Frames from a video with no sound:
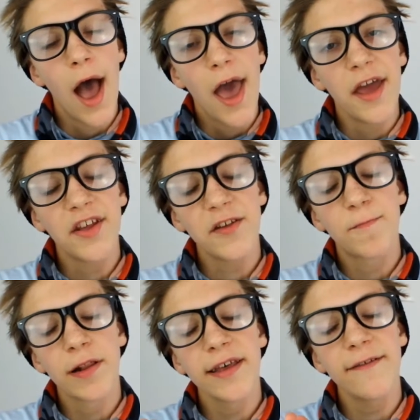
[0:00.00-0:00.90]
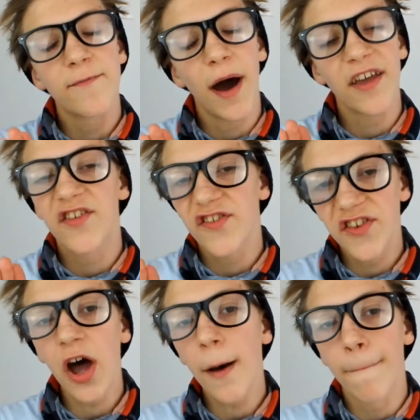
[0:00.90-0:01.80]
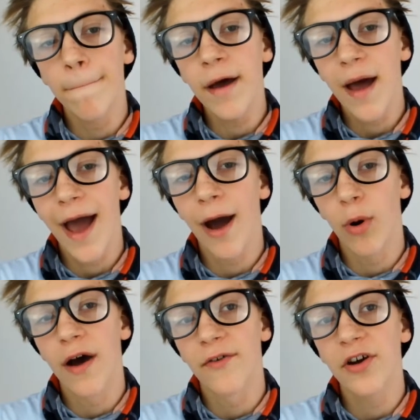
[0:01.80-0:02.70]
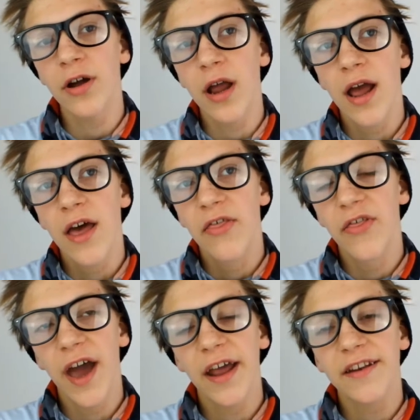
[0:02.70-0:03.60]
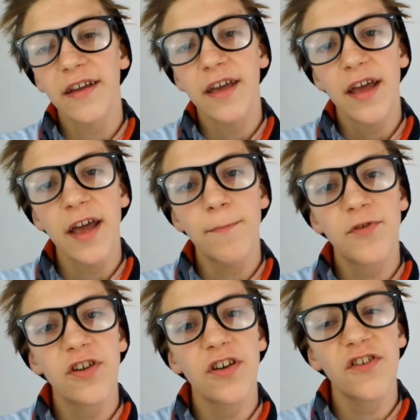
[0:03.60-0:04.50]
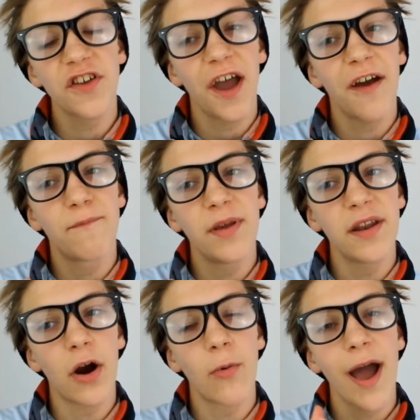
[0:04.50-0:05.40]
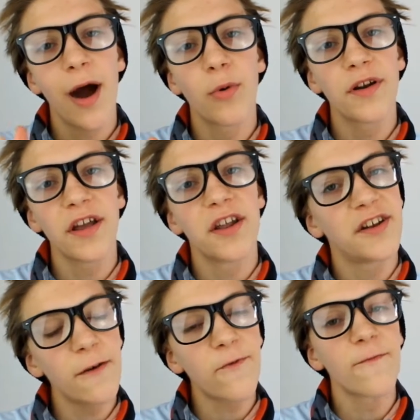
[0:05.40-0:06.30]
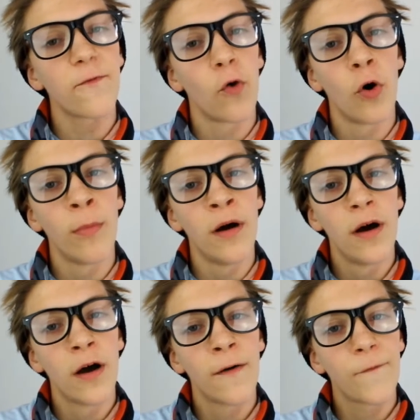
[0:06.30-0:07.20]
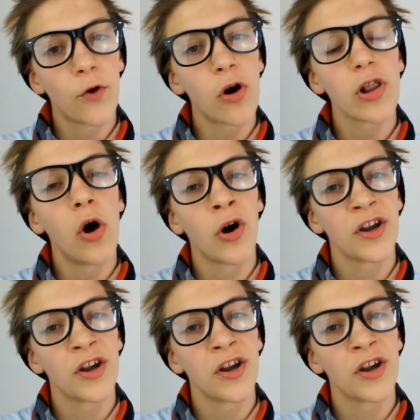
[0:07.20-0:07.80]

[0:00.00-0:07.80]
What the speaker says: It is believed by some, however, that hipsters have been around in a different form for a longer